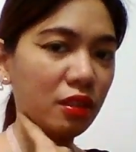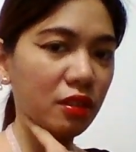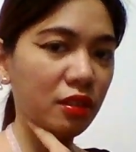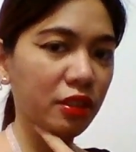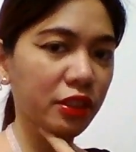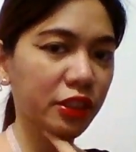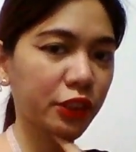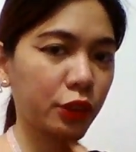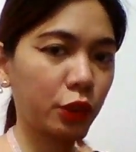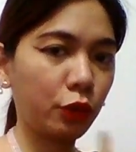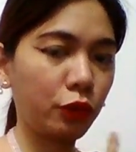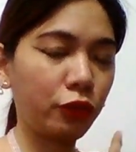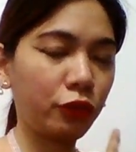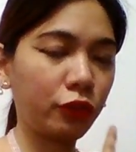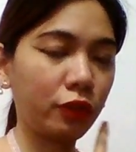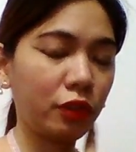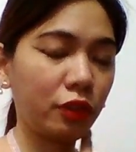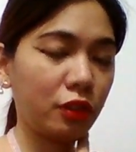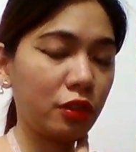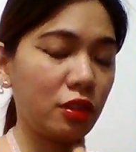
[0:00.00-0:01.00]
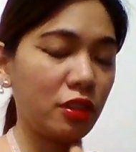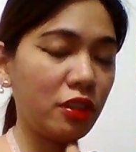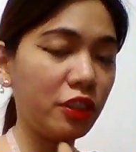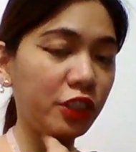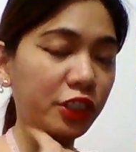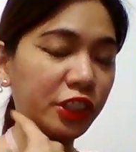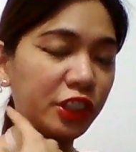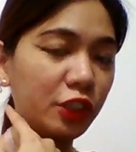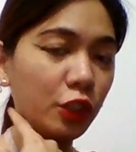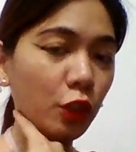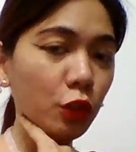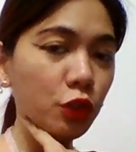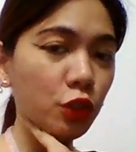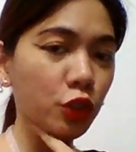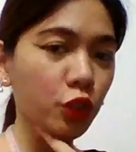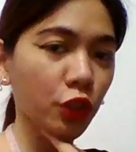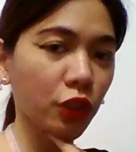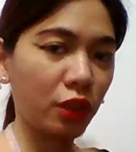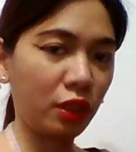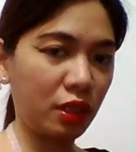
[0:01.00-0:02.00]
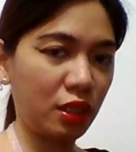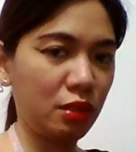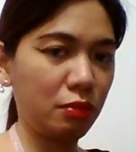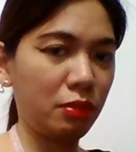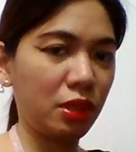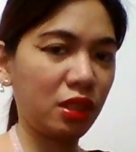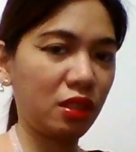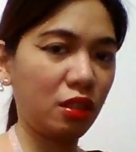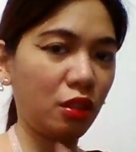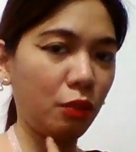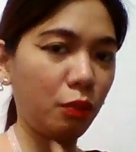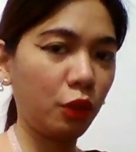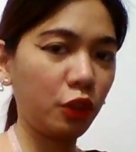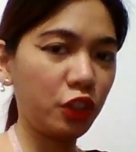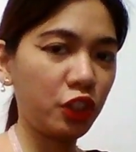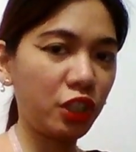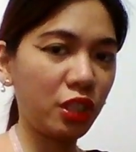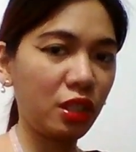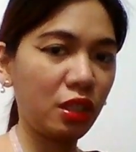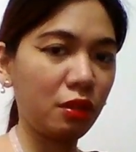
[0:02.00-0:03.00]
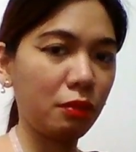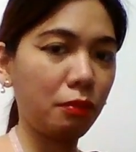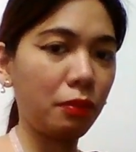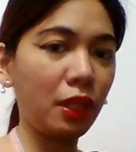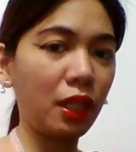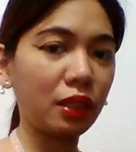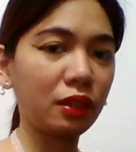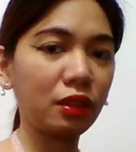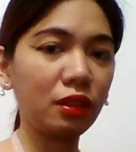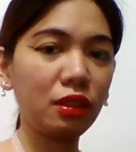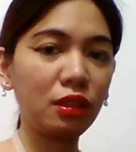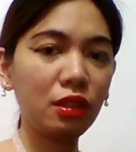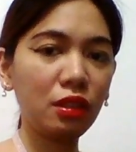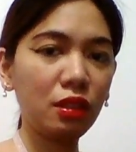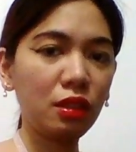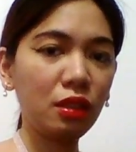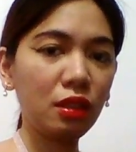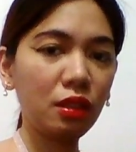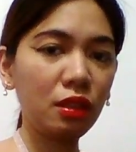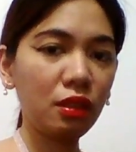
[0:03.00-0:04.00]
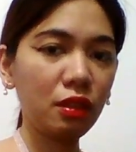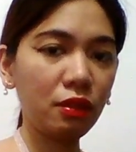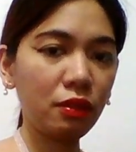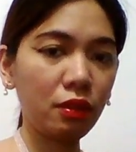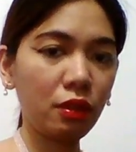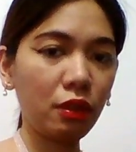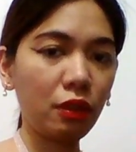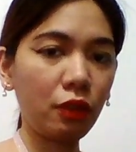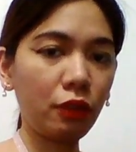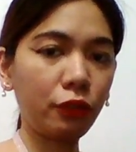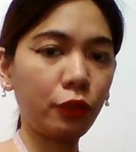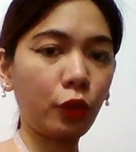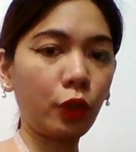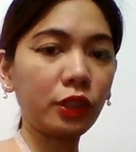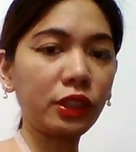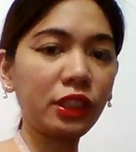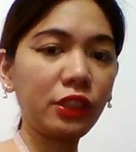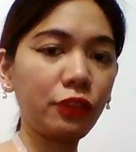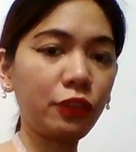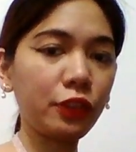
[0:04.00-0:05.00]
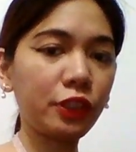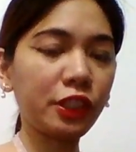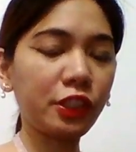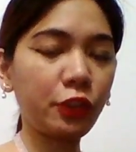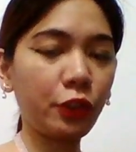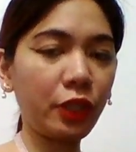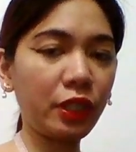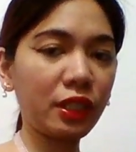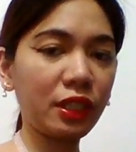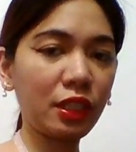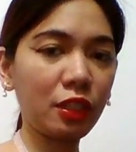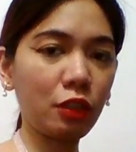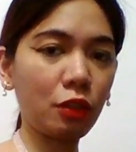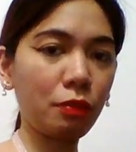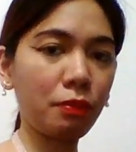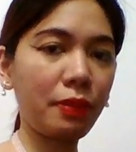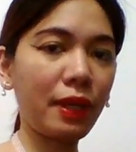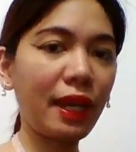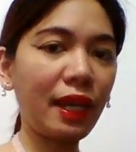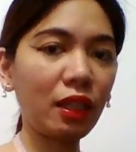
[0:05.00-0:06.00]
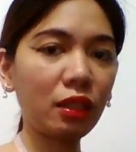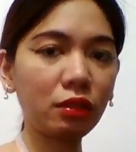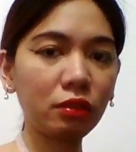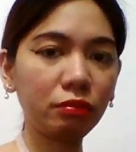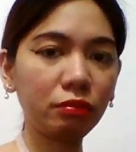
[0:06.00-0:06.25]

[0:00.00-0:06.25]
There's no jawline but double chin. But of course, if you straighten your back.